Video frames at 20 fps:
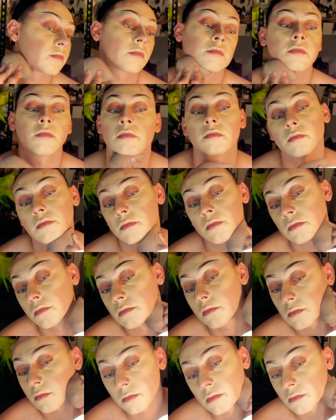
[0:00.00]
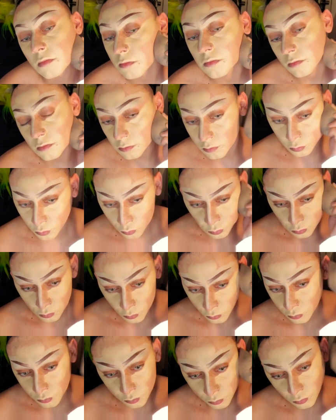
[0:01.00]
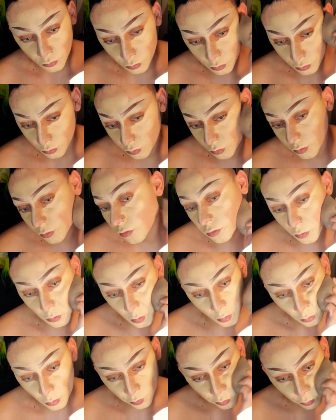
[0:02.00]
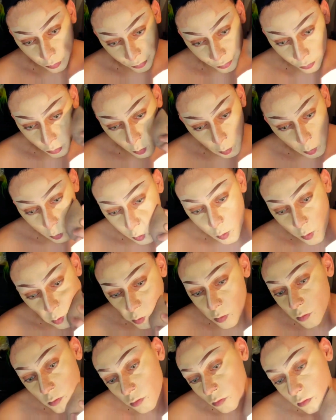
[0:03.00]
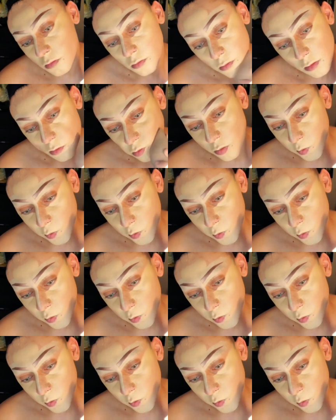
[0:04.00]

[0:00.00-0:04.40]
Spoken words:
and just blend, blend, blend, blend, blend.